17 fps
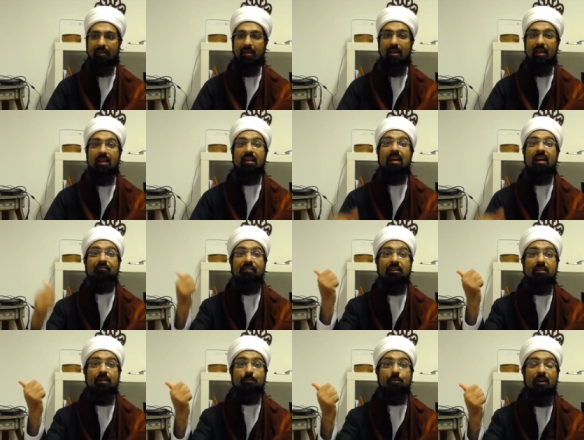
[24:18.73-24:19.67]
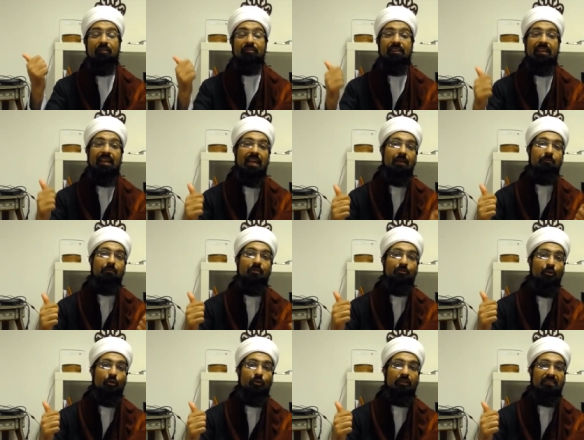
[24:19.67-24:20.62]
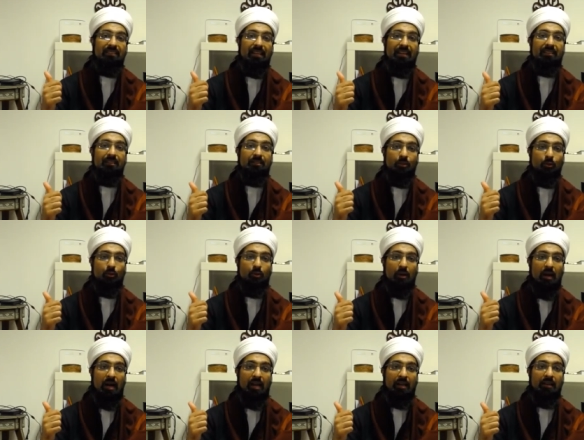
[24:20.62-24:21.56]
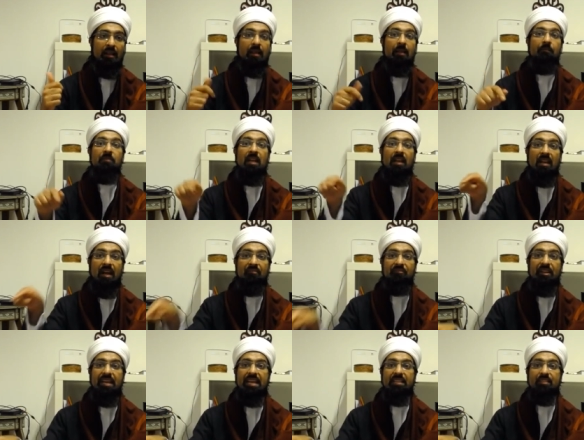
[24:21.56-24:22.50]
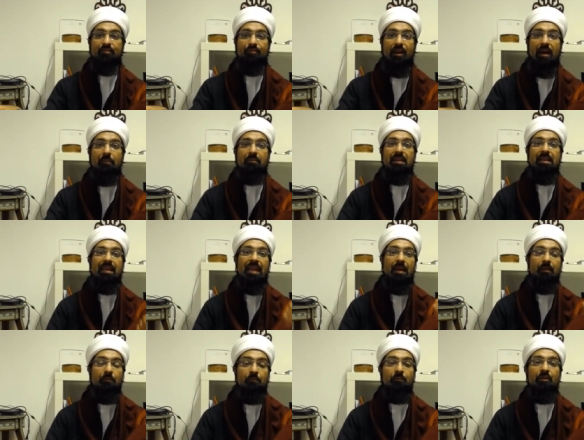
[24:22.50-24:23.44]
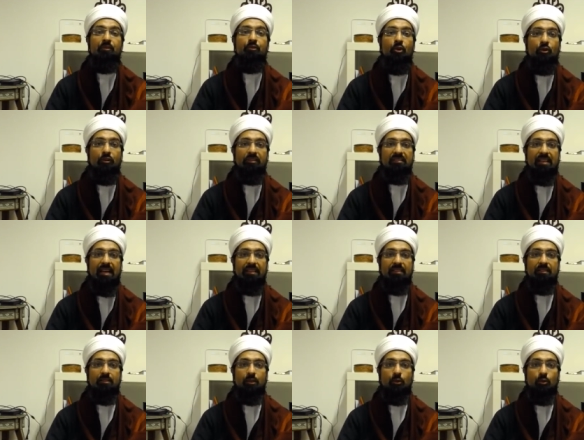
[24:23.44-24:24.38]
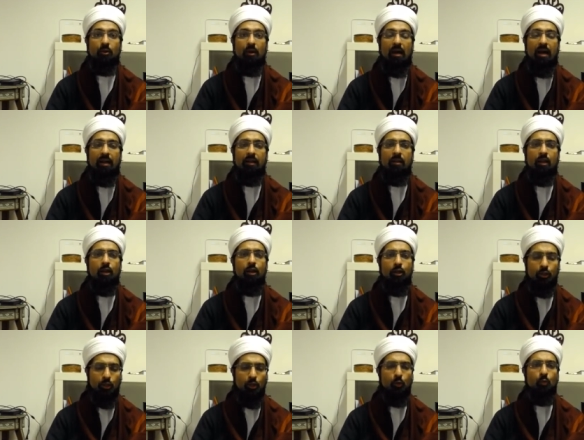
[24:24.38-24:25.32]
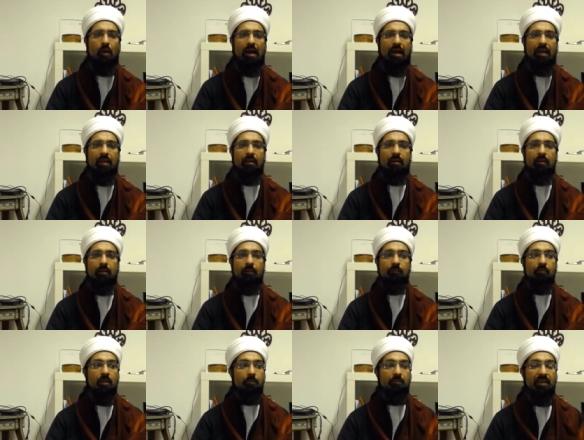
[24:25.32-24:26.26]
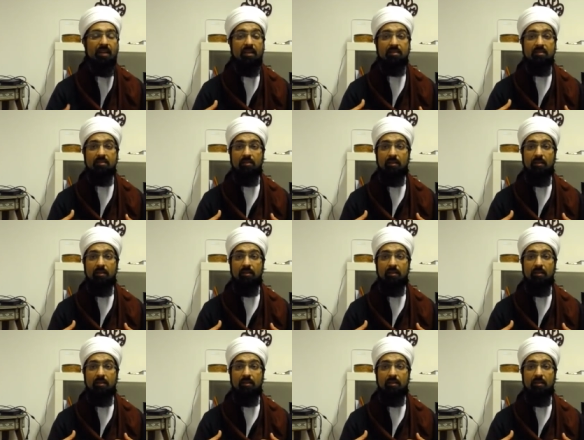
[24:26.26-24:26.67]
Loving the Prophet came before reciting the Quran. Loving his family came before reciting the Quran. You know why? Because